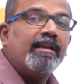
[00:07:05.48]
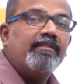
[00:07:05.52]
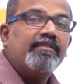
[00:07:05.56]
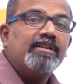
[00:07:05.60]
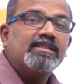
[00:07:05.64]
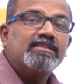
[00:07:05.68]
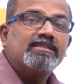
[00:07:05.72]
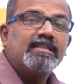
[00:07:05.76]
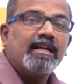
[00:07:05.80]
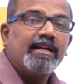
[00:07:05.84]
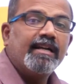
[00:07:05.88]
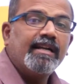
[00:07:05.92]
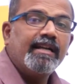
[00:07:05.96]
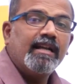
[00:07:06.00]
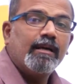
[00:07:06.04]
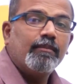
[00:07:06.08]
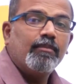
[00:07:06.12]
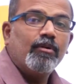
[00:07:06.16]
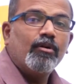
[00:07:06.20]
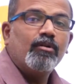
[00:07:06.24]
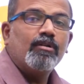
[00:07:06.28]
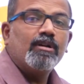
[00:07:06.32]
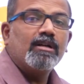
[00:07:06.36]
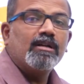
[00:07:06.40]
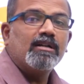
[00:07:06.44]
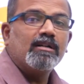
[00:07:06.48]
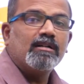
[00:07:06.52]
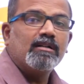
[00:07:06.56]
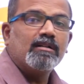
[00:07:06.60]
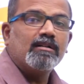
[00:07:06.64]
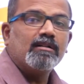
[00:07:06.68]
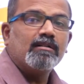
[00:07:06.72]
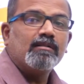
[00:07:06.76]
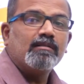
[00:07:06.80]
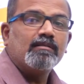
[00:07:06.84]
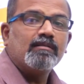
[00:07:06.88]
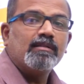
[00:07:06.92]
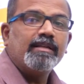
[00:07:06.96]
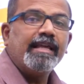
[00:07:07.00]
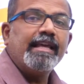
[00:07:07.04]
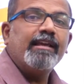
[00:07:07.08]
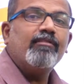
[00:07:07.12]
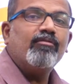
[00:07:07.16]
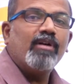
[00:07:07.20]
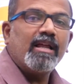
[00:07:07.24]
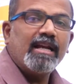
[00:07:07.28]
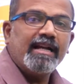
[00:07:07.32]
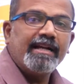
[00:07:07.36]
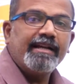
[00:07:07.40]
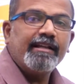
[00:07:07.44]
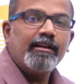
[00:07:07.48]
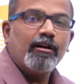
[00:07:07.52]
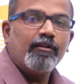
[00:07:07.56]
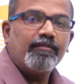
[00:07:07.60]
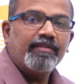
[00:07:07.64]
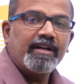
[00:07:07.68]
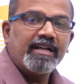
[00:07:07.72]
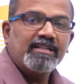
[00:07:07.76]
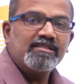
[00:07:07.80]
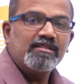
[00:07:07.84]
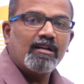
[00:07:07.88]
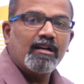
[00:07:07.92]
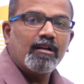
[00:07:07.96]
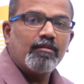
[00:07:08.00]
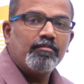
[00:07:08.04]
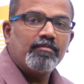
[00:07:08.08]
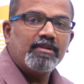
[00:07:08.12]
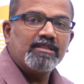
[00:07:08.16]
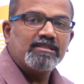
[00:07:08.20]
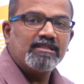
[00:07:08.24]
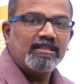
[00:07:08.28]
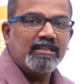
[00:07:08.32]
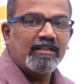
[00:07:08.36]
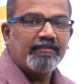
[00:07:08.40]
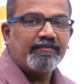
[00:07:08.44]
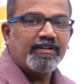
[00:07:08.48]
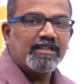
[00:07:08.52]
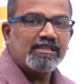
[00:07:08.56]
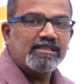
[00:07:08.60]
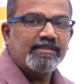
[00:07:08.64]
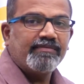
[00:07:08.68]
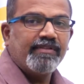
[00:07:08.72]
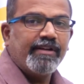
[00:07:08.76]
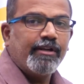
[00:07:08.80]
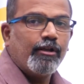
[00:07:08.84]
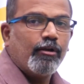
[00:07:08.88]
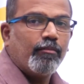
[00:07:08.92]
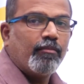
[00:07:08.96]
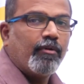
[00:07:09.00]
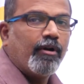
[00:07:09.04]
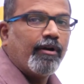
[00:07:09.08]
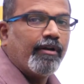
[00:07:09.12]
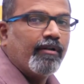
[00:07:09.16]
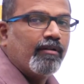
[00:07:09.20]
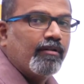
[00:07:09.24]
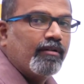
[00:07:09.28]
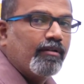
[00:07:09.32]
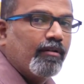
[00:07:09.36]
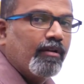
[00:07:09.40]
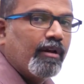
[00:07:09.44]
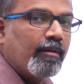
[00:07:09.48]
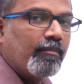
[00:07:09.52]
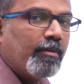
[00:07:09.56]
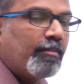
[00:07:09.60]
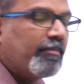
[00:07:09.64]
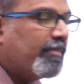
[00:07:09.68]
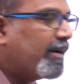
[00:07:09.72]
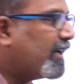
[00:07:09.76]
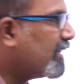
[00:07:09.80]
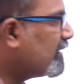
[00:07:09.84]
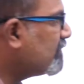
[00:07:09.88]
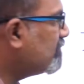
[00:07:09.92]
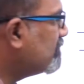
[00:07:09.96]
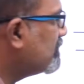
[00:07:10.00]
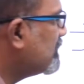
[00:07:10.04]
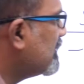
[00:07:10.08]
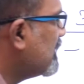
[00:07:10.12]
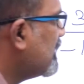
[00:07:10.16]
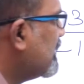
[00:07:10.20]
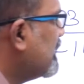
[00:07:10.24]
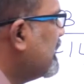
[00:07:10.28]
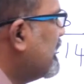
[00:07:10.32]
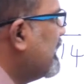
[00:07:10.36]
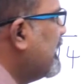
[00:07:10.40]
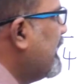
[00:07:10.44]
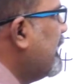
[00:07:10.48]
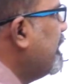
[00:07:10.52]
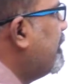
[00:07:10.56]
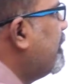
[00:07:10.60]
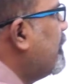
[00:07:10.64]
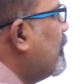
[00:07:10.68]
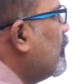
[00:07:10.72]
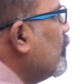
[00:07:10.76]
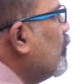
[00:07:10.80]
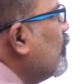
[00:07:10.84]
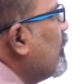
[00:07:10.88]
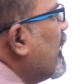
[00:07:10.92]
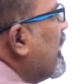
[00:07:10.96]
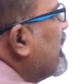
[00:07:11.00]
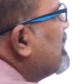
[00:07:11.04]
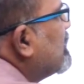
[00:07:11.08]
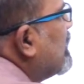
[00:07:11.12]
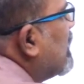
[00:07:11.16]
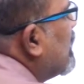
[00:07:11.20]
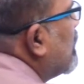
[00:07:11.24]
we studied about equality of rational numbers in the first video module. Do you remember? If two rational